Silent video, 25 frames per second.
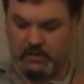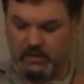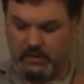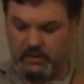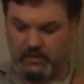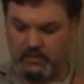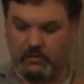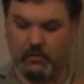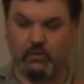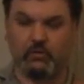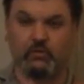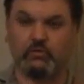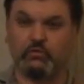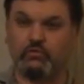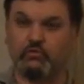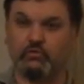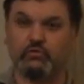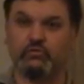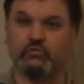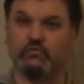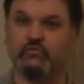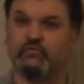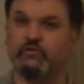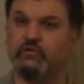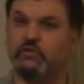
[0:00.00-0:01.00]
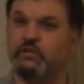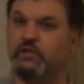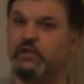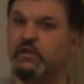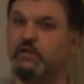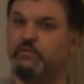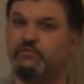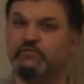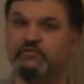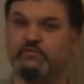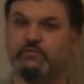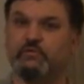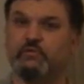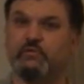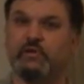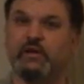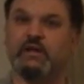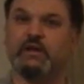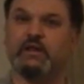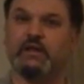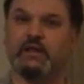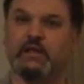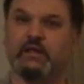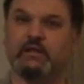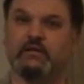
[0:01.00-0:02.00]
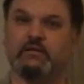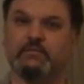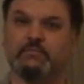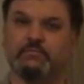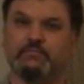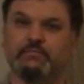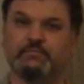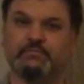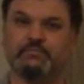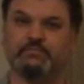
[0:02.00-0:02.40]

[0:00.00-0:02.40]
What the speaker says: And the whole groove really comes from the right hand.